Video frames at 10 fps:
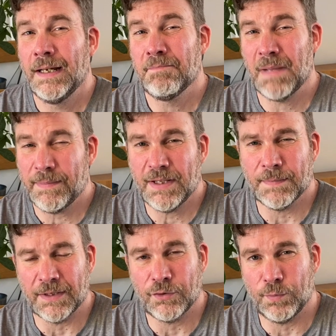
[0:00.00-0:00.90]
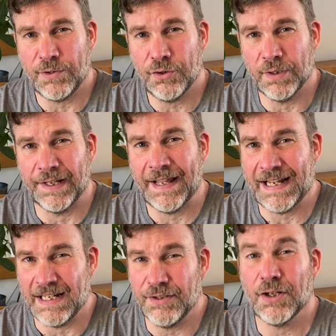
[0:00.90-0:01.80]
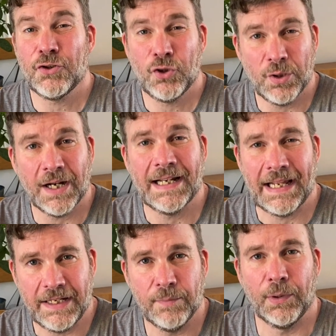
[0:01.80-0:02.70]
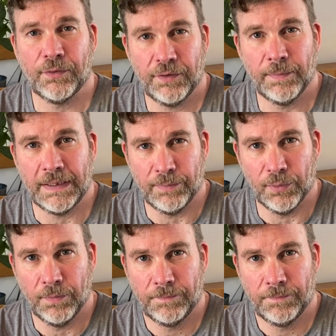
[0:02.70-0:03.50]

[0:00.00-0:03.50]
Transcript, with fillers: maybe as much as we should, and that is should I lend books to people?